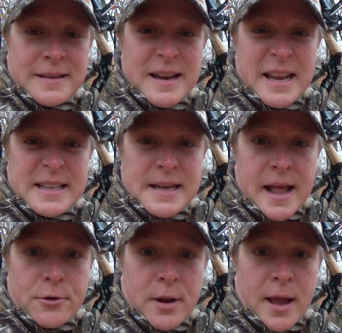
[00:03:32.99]
Today's
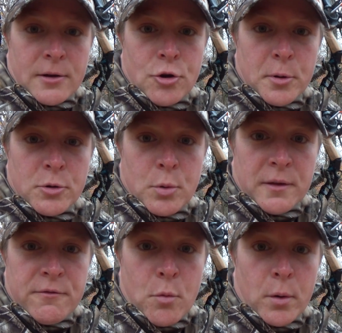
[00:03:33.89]
Saturday, October
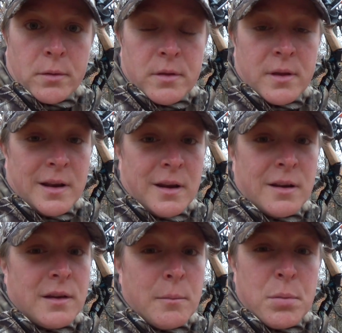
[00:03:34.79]
24th, and it
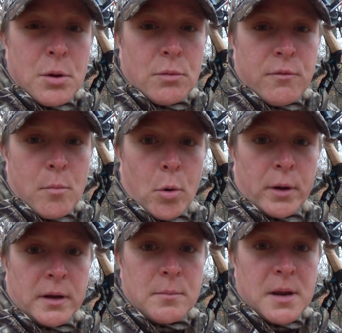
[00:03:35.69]
is a beautiful
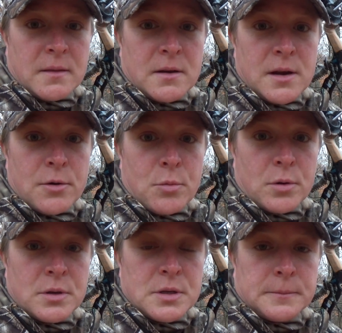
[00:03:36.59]
morning to be in the deer
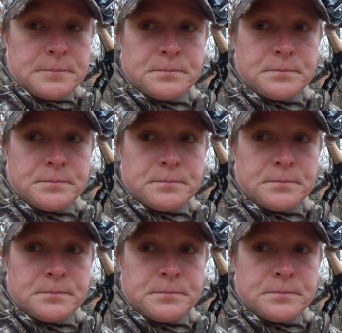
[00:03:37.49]
woods.